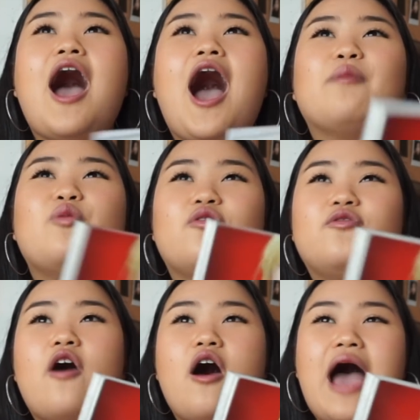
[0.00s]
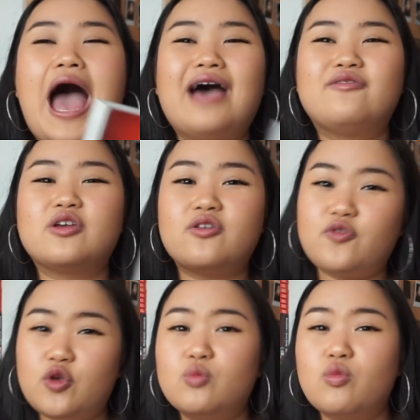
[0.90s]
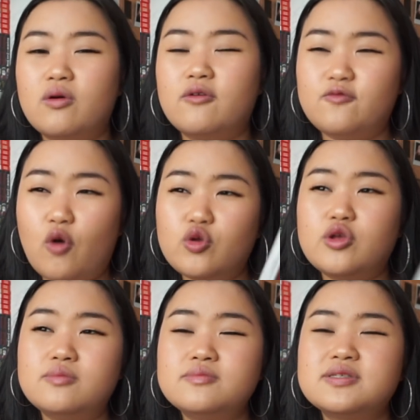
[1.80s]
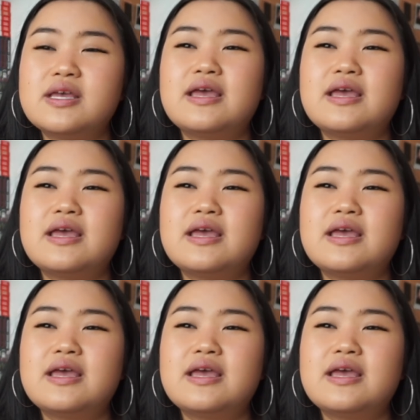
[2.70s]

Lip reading: I prefer having a few volumes